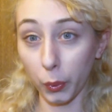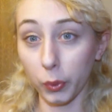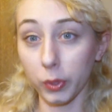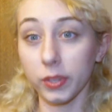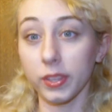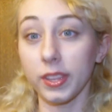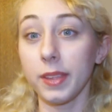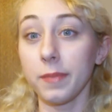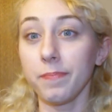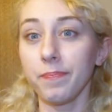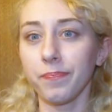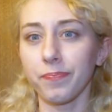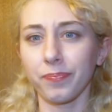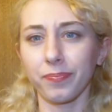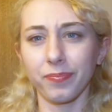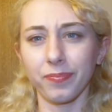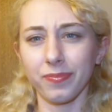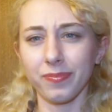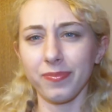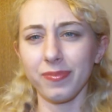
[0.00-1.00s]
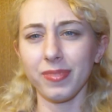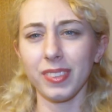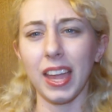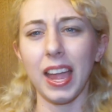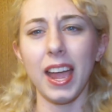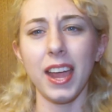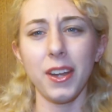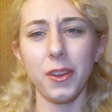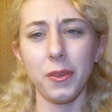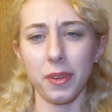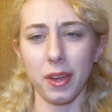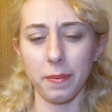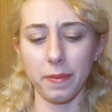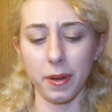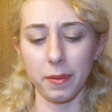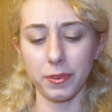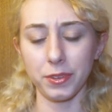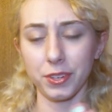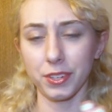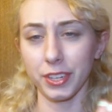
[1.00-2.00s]
So then, I know I
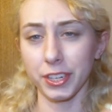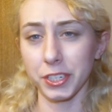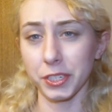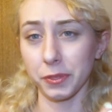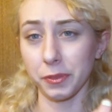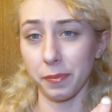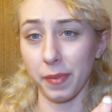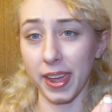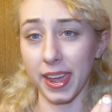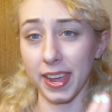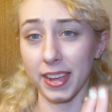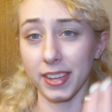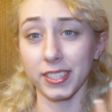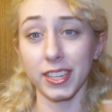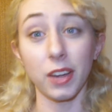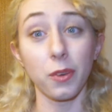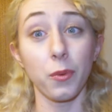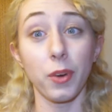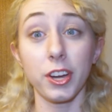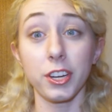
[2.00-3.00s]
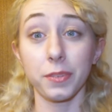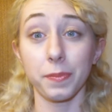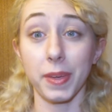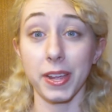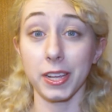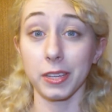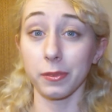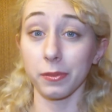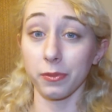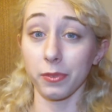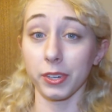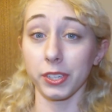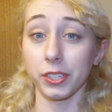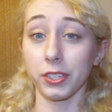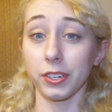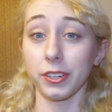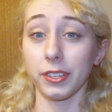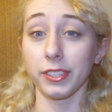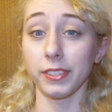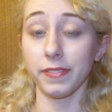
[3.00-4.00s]
probably shouldn't touch this with my hands. I washed my hands before I
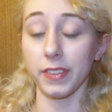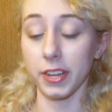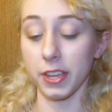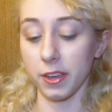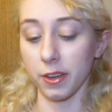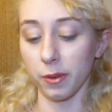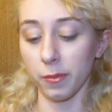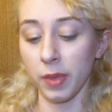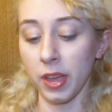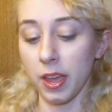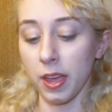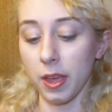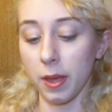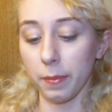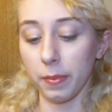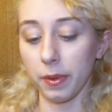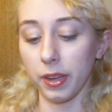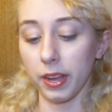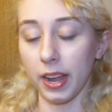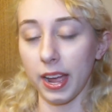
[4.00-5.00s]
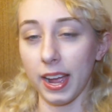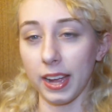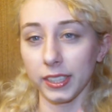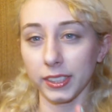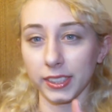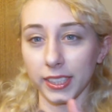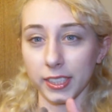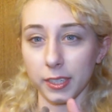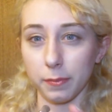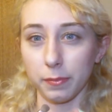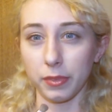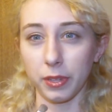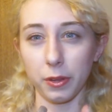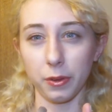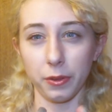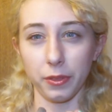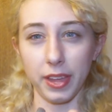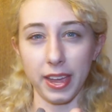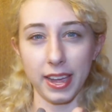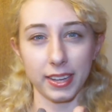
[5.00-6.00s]
started this video, but I just like to
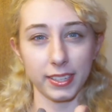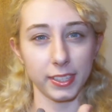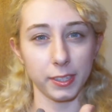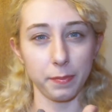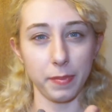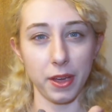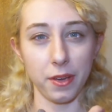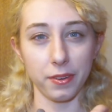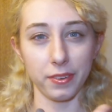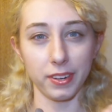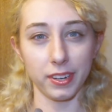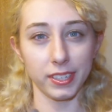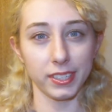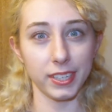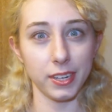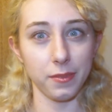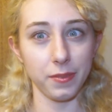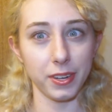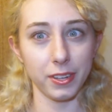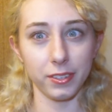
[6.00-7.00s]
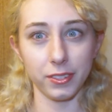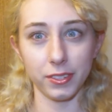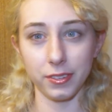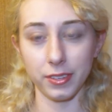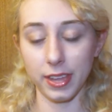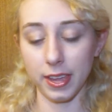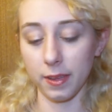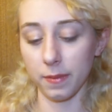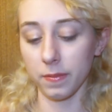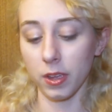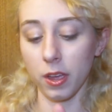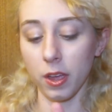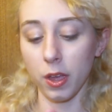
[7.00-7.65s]
blow the excess powder out. Does anyone else do that?